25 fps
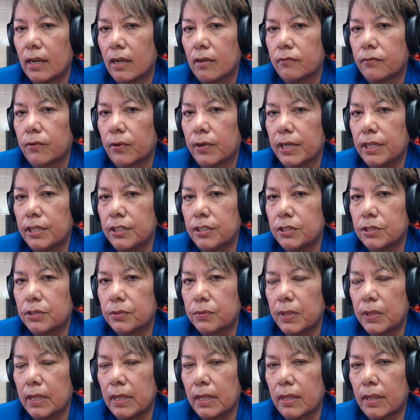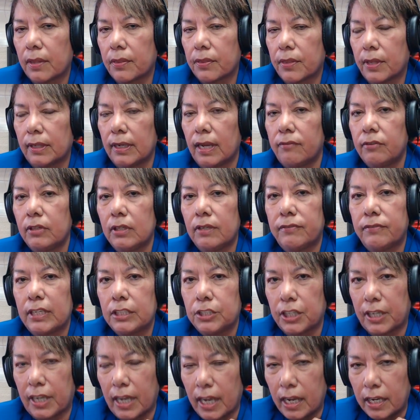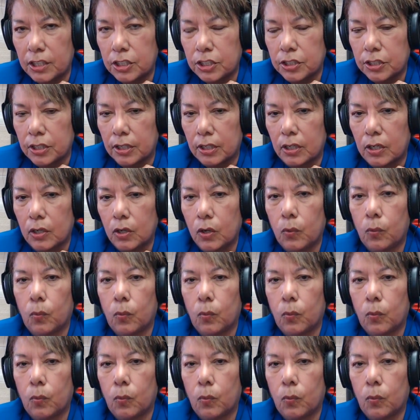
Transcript: for industry the level of education.